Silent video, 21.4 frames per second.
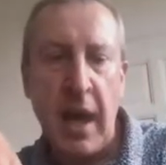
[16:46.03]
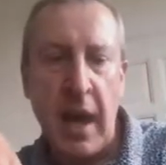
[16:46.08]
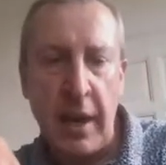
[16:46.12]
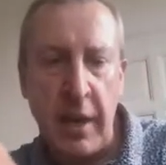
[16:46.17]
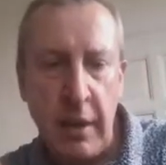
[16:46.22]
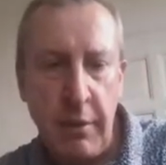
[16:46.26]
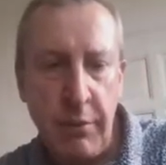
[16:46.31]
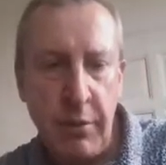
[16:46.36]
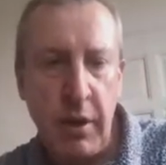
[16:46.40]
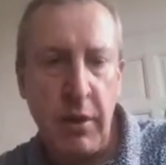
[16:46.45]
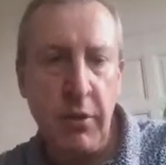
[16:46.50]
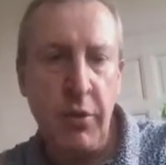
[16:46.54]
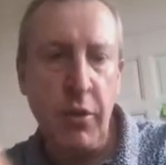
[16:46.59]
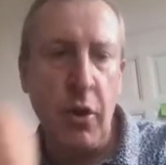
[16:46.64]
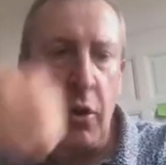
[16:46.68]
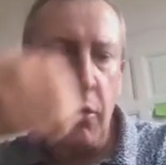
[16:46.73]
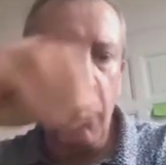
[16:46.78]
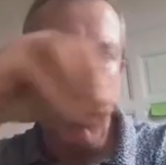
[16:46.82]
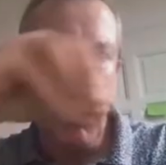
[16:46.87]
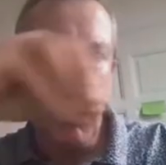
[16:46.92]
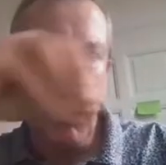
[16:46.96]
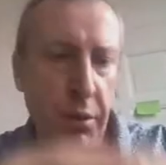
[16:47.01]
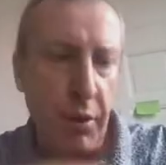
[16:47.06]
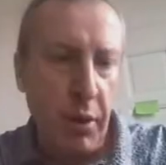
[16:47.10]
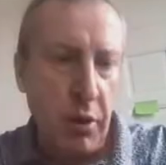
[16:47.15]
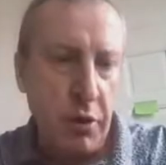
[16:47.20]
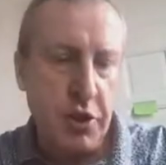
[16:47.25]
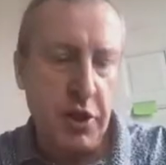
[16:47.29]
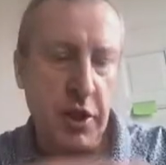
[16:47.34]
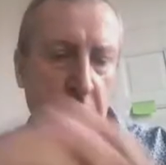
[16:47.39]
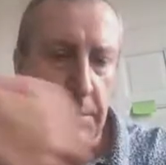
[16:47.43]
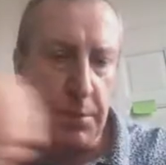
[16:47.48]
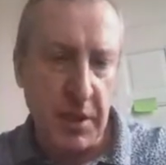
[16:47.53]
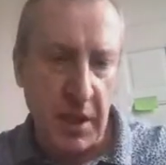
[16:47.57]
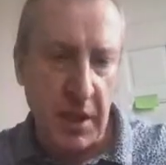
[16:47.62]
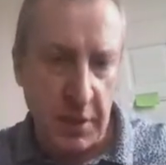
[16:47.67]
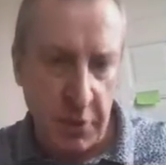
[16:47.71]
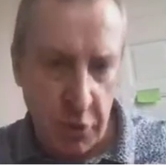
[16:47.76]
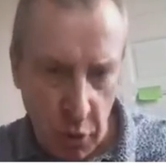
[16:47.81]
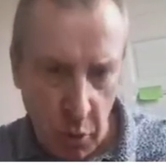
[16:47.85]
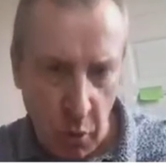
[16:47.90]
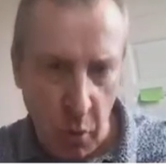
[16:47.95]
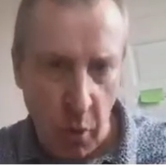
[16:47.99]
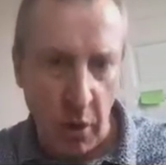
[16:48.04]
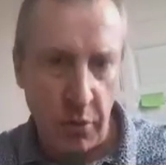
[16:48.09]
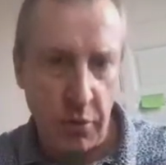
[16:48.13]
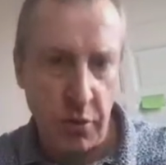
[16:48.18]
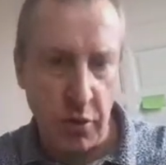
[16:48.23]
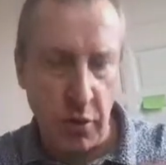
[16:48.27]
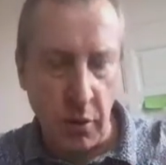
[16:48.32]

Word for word: and every dog with all ships, and so on.